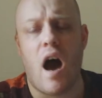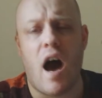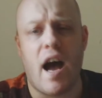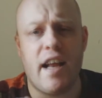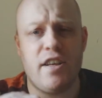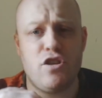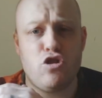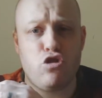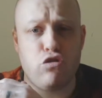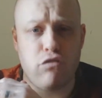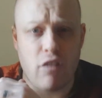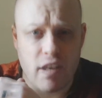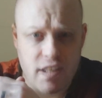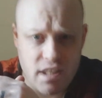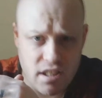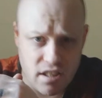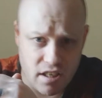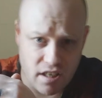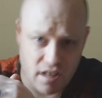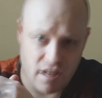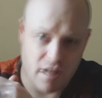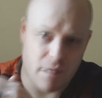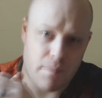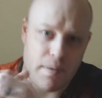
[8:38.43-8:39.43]
I
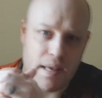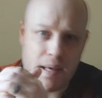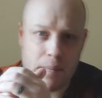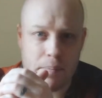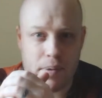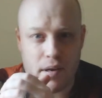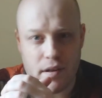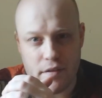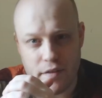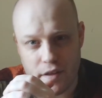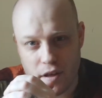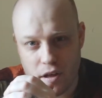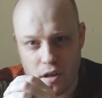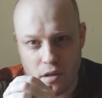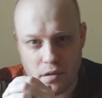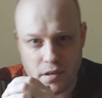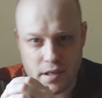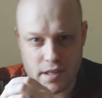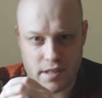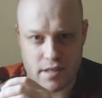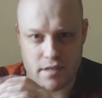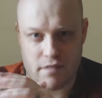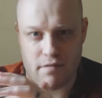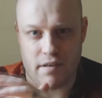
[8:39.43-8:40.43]
trusted the people at the
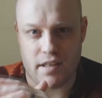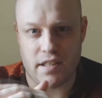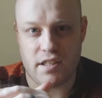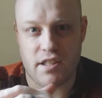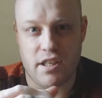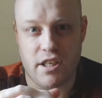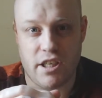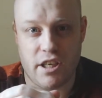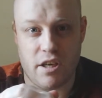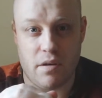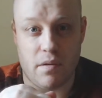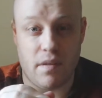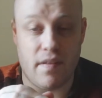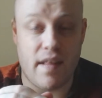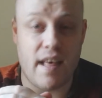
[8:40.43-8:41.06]
Colchester Institute,